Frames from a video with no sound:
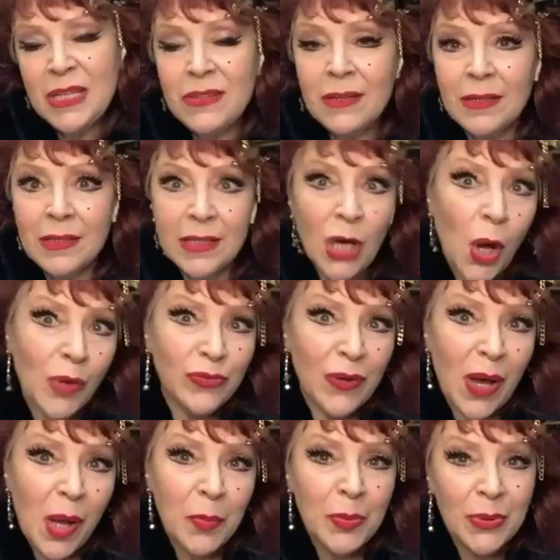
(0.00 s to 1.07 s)
either cough
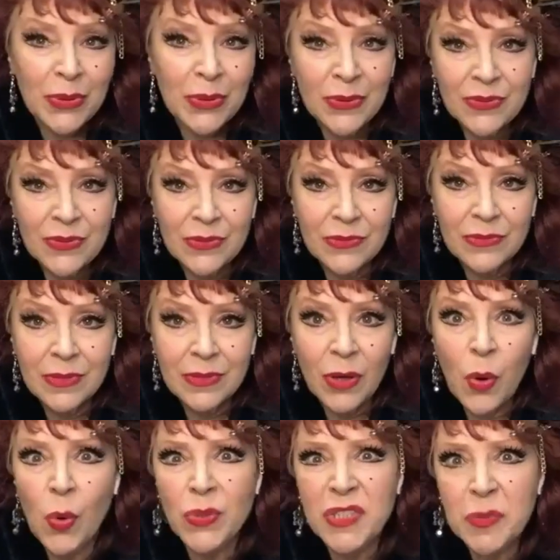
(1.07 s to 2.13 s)
up
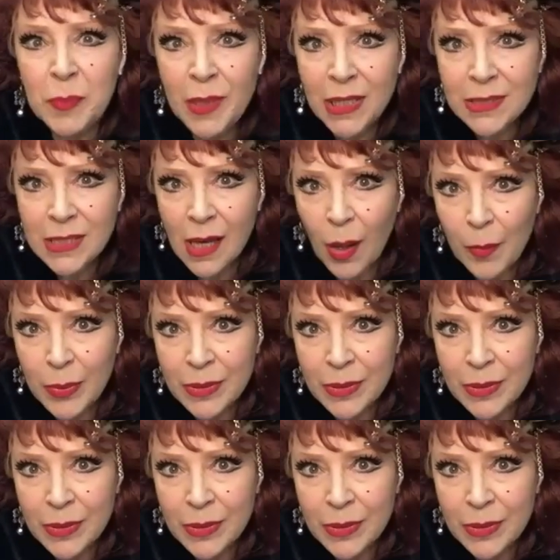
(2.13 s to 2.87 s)
or split up.